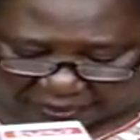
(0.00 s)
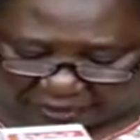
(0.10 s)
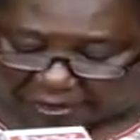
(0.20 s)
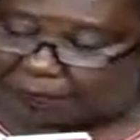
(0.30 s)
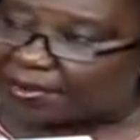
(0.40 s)

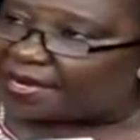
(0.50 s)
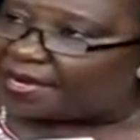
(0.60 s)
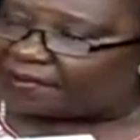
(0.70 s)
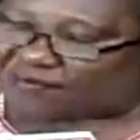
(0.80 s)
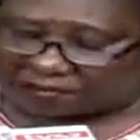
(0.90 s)

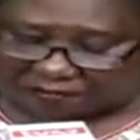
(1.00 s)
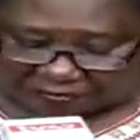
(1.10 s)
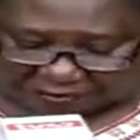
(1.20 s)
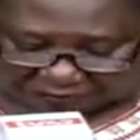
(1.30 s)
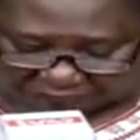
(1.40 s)
campaigning for
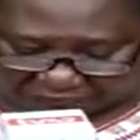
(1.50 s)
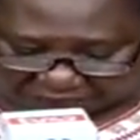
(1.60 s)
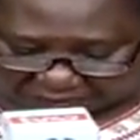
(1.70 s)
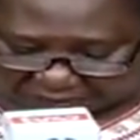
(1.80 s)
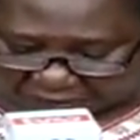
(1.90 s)

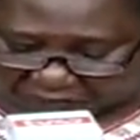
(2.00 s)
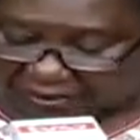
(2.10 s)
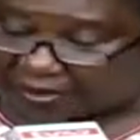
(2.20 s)
50-50 slots